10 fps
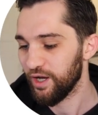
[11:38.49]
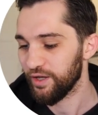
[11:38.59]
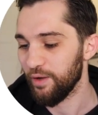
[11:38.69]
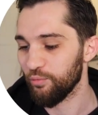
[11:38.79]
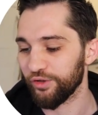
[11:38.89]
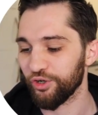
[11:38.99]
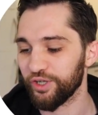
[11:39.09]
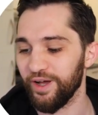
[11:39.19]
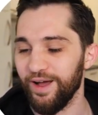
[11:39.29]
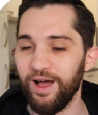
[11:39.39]
Then we're
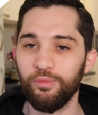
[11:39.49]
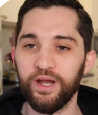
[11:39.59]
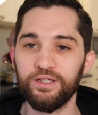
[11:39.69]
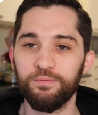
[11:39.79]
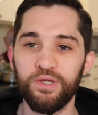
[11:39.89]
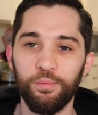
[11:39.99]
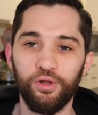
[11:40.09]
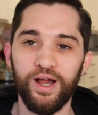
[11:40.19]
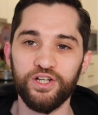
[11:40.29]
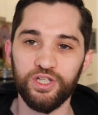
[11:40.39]
looking at how many people
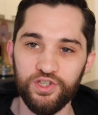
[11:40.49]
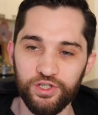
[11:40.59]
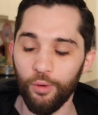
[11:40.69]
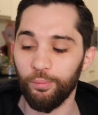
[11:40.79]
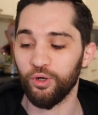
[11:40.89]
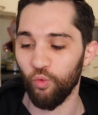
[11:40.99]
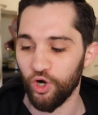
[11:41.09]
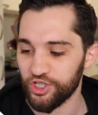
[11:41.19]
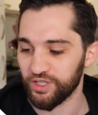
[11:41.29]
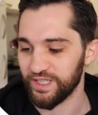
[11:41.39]
are actually stopping and
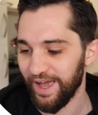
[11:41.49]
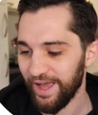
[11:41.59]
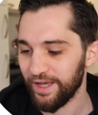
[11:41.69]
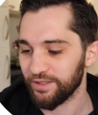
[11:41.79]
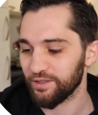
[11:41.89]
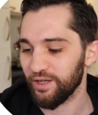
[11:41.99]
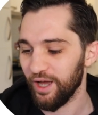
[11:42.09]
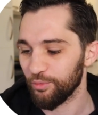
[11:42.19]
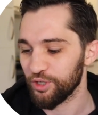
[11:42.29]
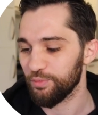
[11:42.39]
watching the ad,
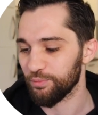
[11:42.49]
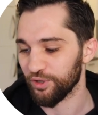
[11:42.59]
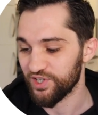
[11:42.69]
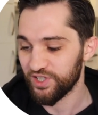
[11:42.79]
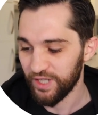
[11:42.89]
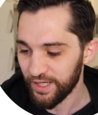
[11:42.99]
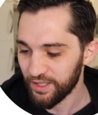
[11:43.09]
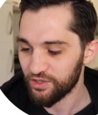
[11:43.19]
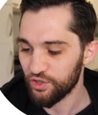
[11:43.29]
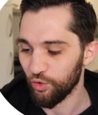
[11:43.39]
how many people are
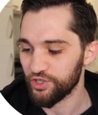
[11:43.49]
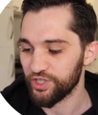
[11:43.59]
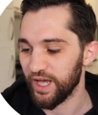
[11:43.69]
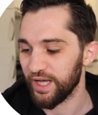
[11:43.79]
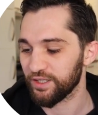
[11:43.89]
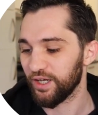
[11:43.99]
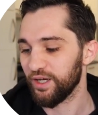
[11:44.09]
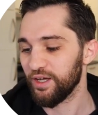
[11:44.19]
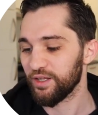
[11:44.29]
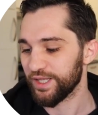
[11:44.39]
staying to watch the ad.
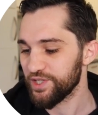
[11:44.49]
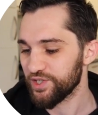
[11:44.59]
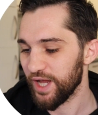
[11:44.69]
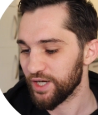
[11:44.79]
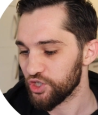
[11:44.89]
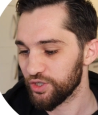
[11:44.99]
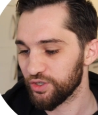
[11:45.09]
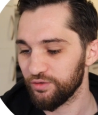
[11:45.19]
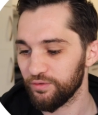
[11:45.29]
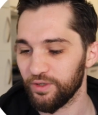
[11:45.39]
This
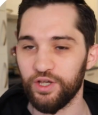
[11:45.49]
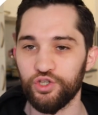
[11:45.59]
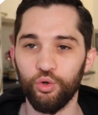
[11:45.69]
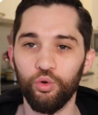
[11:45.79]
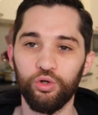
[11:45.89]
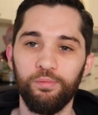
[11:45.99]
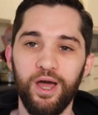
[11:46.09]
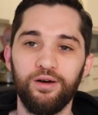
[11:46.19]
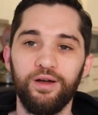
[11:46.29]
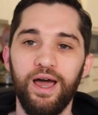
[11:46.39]
section is all
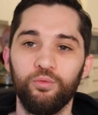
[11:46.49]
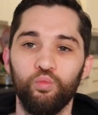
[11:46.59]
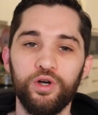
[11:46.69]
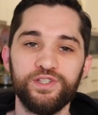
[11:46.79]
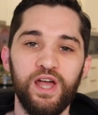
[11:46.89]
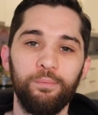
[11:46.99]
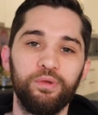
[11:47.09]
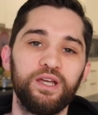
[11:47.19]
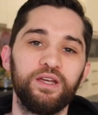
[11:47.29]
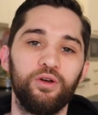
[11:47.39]
about what's
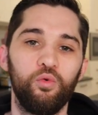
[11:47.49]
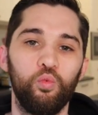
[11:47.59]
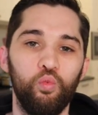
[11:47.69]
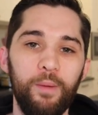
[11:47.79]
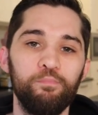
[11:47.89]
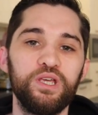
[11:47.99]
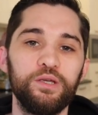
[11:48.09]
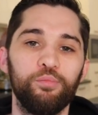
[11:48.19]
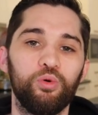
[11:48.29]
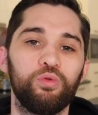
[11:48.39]
happening when
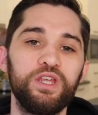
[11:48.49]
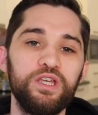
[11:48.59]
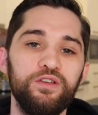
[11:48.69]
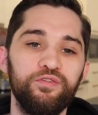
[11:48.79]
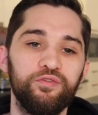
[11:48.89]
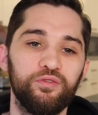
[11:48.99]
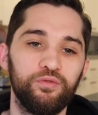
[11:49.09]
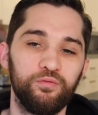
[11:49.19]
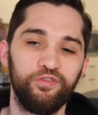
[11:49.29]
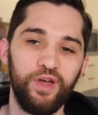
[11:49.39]
people leave
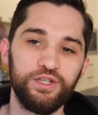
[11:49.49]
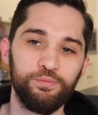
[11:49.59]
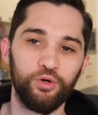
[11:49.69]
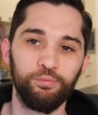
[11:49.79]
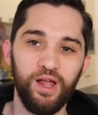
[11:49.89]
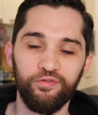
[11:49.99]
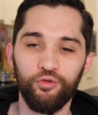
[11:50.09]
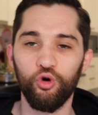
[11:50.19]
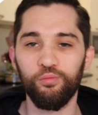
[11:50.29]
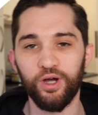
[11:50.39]
Facebook
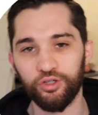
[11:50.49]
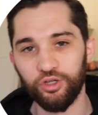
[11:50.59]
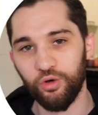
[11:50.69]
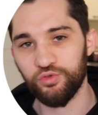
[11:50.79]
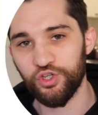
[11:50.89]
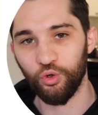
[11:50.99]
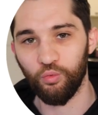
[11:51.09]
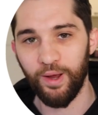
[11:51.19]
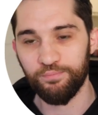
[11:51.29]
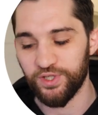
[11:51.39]
platform and go to your
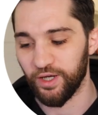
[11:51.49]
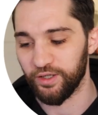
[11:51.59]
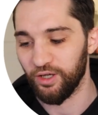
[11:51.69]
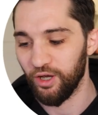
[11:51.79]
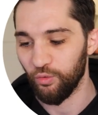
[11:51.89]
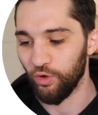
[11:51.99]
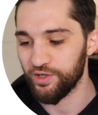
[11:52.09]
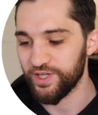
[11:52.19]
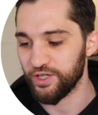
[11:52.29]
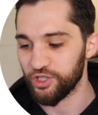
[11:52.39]
website,
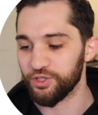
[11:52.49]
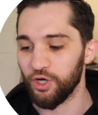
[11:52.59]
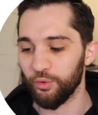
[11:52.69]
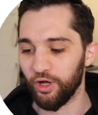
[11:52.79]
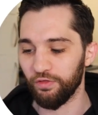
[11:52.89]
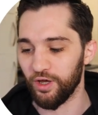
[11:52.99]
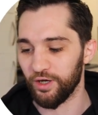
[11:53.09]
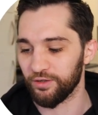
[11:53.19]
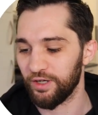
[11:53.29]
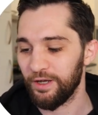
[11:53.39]
what's actually going on
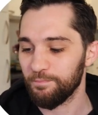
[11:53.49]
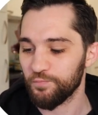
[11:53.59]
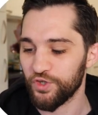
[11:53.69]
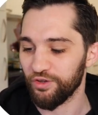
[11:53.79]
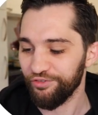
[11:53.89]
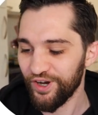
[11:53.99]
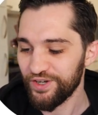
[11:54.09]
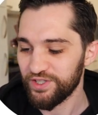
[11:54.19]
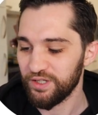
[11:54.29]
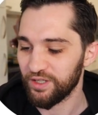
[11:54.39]
there. So the
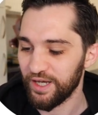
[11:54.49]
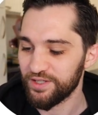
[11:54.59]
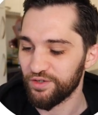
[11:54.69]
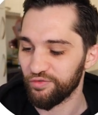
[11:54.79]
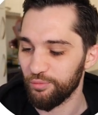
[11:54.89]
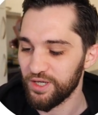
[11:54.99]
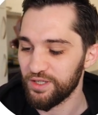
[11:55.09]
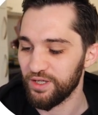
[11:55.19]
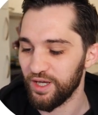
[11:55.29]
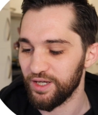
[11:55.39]
first indicator for
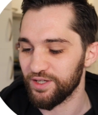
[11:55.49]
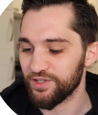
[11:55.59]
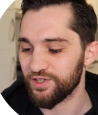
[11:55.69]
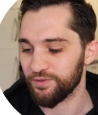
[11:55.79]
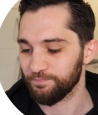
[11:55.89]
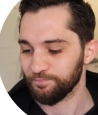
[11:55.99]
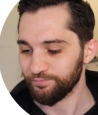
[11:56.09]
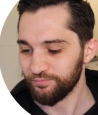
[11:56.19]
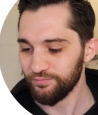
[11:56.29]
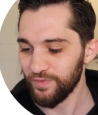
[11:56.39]
me is
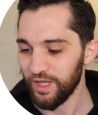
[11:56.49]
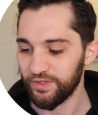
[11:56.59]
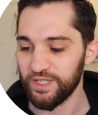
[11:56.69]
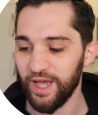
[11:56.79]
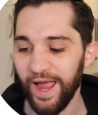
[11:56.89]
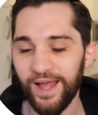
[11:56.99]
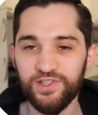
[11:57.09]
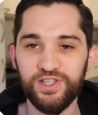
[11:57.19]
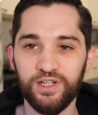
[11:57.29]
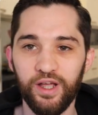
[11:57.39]
the
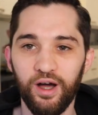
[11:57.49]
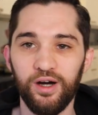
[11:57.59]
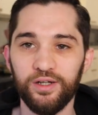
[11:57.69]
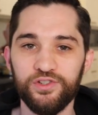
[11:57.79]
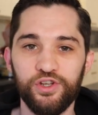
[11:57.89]
adds to cart.